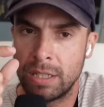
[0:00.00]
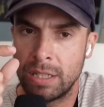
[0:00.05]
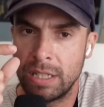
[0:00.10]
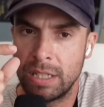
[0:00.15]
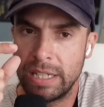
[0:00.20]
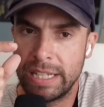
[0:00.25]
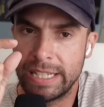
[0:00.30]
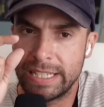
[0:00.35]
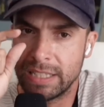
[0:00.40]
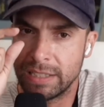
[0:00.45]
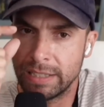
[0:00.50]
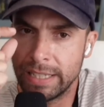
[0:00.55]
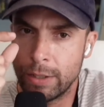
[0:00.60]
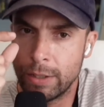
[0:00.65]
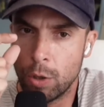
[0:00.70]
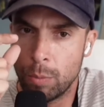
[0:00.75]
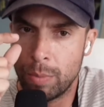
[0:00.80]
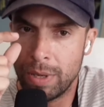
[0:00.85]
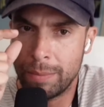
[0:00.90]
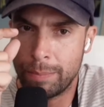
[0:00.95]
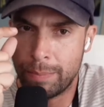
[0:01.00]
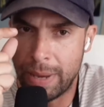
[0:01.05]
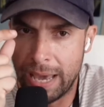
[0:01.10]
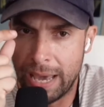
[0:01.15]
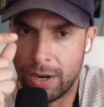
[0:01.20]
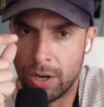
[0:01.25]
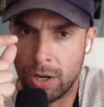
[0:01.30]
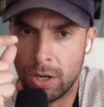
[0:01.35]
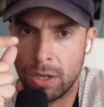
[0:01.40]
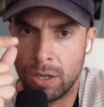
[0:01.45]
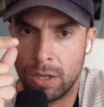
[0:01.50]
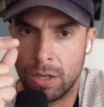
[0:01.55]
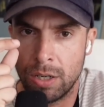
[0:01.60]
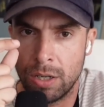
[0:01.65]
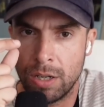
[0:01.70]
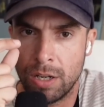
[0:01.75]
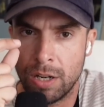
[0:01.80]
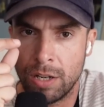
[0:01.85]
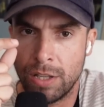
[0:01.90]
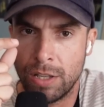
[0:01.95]
is a little bit better
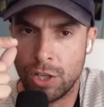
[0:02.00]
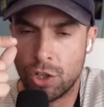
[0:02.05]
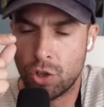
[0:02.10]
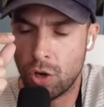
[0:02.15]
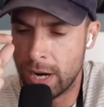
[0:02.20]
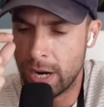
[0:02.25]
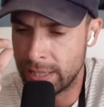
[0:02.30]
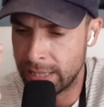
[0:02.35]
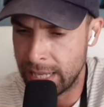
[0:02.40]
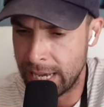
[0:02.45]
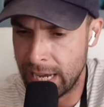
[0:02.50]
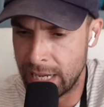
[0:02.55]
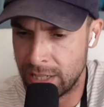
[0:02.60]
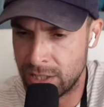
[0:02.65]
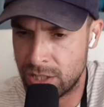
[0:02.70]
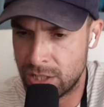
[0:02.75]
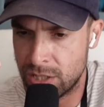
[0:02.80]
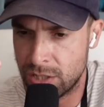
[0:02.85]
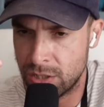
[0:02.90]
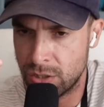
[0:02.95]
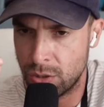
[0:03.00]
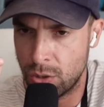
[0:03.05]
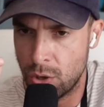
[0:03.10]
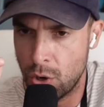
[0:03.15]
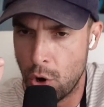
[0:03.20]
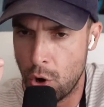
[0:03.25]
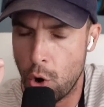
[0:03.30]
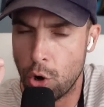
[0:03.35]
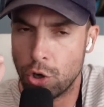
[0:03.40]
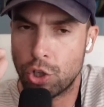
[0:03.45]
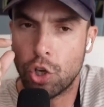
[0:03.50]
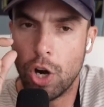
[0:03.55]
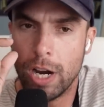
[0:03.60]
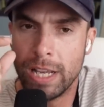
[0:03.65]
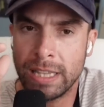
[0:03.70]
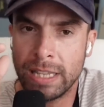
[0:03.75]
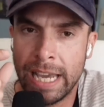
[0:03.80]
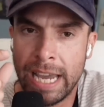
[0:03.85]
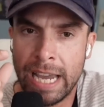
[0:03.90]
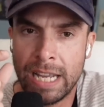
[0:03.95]
than Trey Lance or Trey
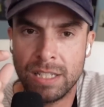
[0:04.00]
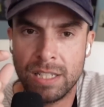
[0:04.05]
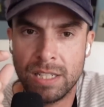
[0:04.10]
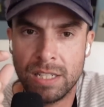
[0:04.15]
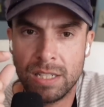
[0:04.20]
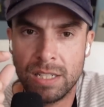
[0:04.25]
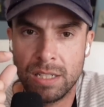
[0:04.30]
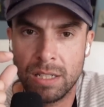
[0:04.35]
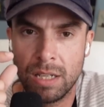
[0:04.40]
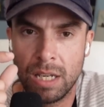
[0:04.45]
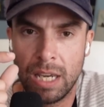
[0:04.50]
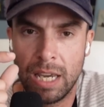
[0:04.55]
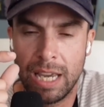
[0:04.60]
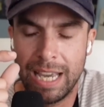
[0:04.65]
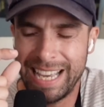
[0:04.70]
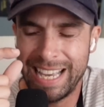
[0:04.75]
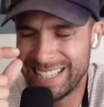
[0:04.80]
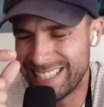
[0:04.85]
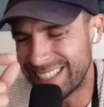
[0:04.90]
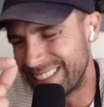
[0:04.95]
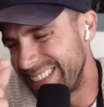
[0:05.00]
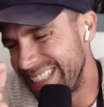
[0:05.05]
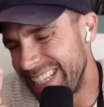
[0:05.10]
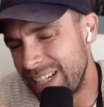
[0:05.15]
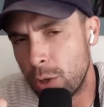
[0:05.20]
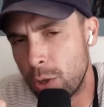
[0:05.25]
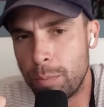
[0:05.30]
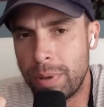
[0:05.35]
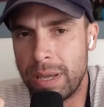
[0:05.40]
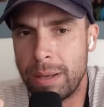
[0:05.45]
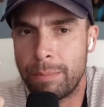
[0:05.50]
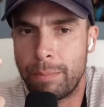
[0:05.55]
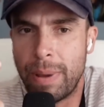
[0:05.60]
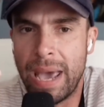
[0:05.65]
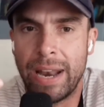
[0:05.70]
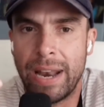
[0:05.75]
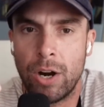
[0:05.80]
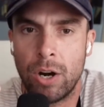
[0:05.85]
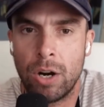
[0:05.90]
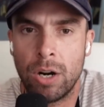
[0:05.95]
Lance is a little bit
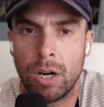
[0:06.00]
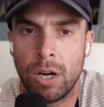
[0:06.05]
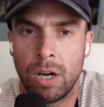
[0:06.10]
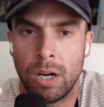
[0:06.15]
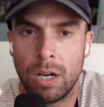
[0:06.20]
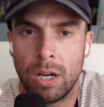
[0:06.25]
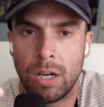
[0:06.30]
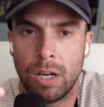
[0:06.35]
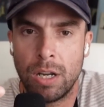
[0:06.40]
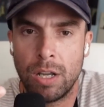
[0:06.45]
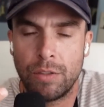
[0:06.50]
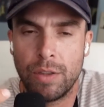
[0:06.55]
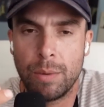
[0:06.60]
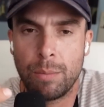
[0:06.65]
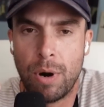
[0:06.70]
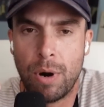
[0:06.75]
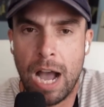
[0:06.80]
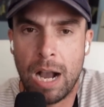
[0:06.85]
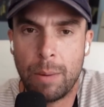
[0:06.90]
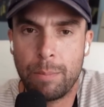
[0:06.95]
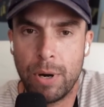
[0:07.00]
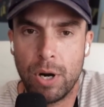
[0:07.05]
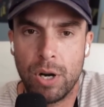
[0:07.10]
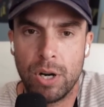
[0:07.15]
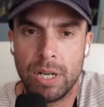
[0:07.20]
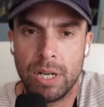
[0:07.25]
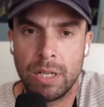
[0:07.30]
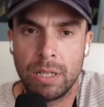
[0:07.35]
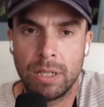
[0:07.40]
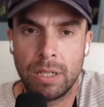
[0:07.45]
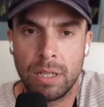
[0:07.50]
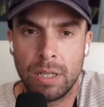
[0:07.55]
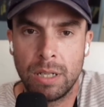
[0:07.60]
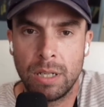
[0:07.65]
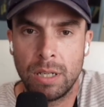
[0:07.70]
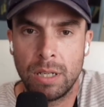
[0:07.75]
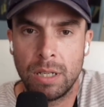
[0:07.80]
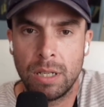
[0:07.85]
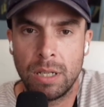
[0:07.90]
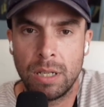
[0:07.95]
better than Brock Purdy
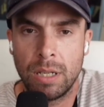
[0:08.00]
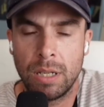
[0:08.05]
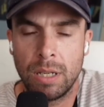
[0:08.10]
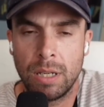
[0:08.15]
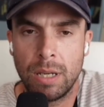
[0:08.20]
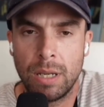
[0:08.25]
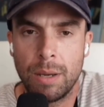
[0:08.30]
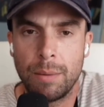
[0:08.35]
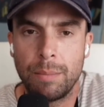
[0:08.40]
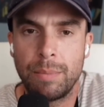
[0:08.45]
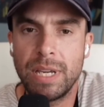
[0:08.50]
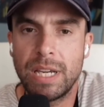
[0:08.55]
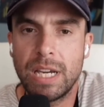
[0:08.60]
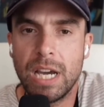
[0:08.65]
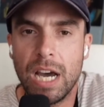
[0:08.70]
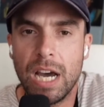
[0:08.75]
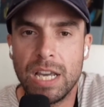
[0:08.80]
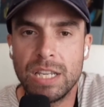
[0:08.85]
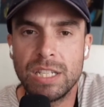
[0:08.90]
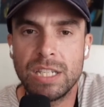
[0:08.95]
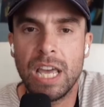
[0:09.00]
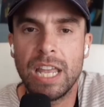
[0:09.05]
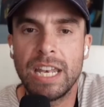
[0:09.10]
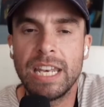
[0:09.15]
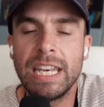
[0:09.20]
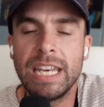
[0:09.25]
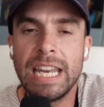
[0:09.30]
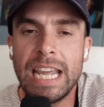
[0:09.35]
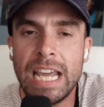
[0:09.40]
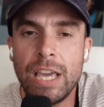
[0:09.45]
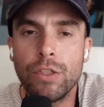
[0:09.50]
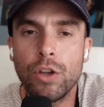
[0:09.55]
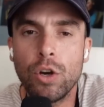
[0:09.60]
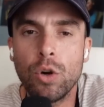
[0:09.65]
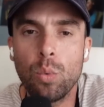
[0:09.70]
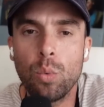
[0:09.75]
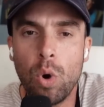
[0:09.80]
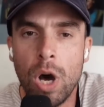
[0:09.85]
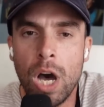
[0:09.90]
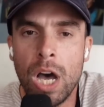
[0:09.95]
because neither
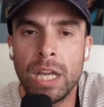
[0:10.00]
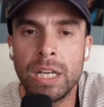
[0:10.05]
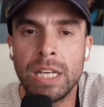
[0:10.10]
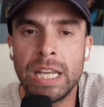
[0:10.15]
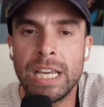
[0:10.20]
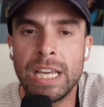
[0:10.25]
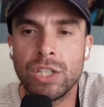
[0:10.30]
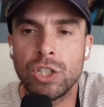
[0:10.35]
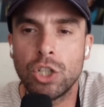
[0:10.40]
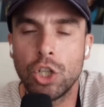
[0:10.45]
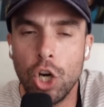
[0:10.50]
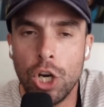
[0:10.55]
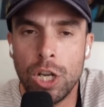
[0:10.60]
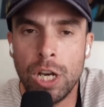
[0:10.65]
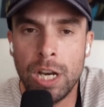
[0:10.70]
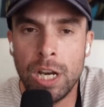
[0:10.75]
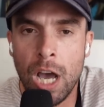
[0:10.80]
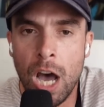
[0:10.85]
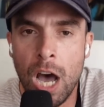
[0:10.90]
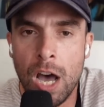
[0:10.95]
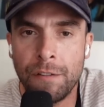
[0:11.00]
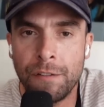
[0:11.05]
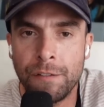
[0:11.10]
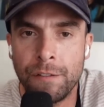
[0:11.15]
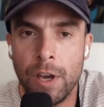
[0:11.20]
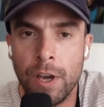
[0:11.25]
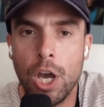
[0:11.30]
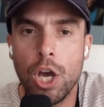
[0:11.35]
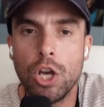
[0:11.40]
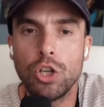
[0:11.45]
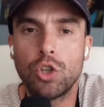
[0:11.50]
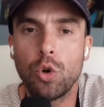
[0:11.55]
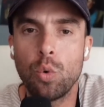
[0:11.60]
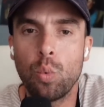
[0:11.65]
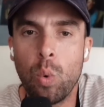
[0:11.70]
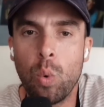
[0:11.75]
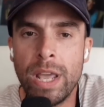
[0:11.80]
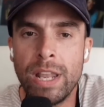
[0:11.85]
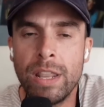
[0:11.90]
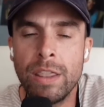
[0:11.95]
one is good enough to
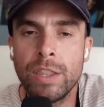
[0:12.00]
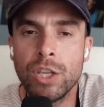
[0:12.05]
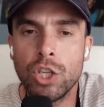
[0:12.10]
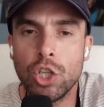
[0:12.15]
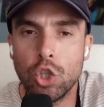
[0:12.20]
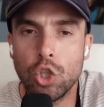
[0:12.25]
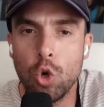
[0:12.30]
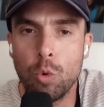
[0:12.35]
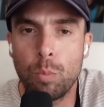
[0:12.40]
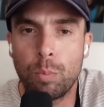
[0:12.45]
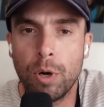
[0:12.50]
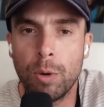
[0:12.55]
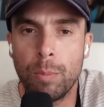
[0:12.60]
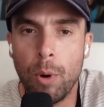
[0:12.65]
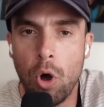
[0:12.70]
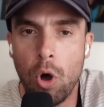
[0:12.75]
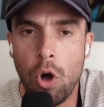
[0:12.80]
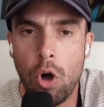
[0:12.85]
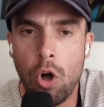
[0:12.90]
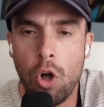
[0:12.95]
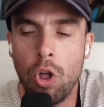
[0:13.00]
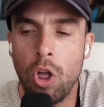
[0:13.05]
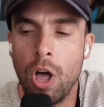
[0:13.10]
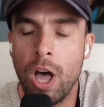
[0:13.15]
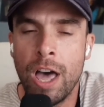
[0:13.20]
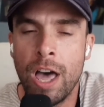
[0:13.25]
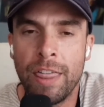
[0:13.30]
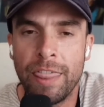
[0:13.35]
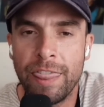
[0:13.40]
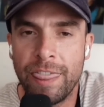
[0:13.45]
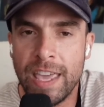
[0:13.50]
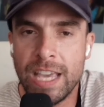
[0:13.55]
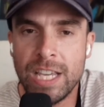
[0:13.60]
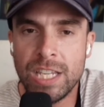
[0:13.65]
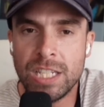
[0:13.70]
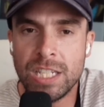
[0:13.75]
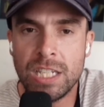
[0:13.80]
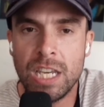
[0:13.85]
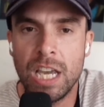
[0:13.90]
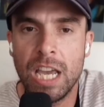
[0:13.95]
win the Super Bowl
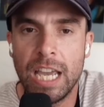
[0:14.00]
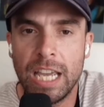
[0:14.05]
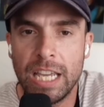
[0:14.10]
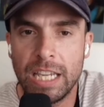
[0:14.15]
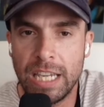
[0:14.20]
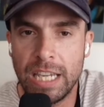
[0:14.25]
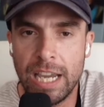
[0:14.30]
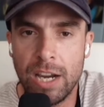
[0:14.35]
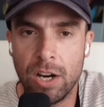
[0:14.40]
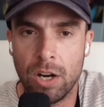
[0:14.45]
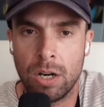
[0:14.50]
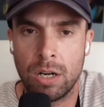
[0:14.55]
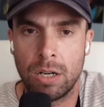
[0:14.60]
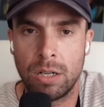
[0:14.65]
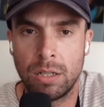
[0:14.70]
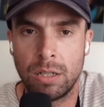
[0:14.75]
this year.